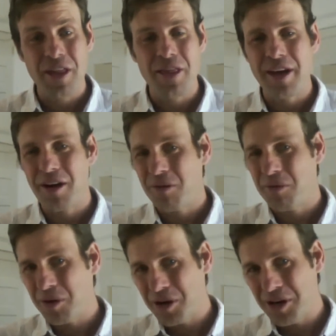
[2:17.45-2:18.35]
there
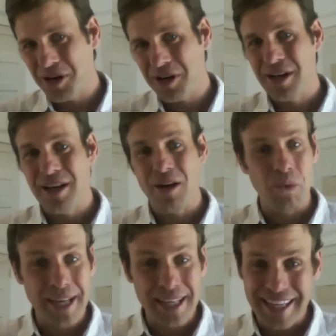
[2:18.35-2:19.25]
were
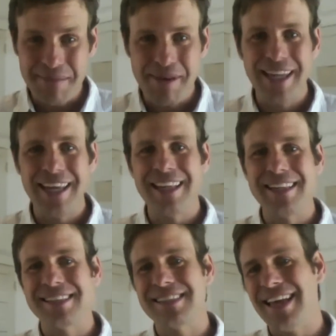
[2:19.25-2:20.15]
weekly
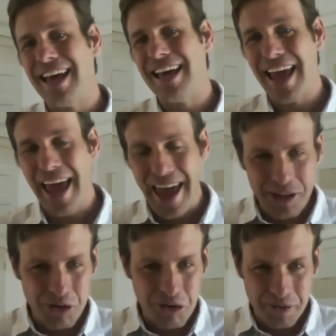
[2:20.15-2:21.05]
meetings and
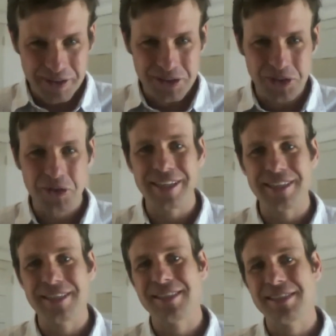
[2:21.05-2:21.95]
annual
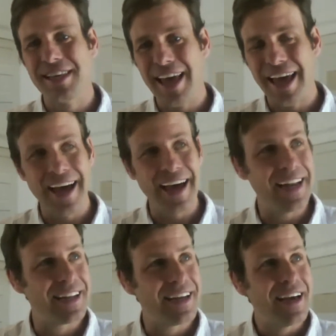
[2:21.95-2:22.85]
retreats,
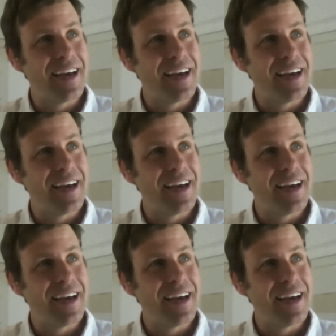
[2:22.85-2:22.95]
and